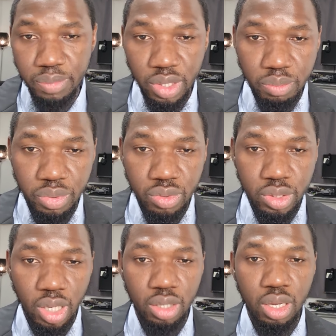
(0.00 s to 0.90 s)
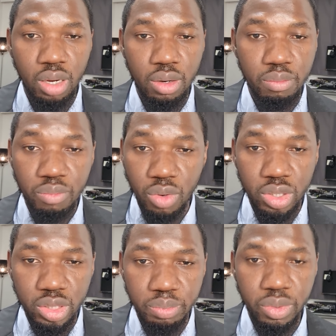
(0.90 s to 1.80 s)
input and
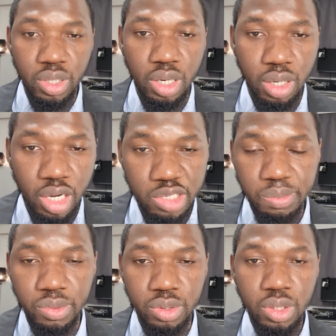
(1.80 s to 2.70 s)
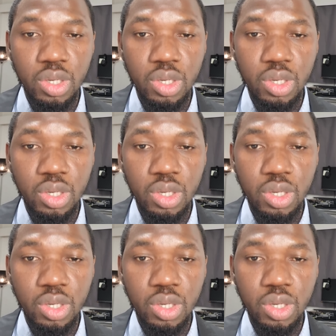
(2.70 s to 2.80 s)
multiple output,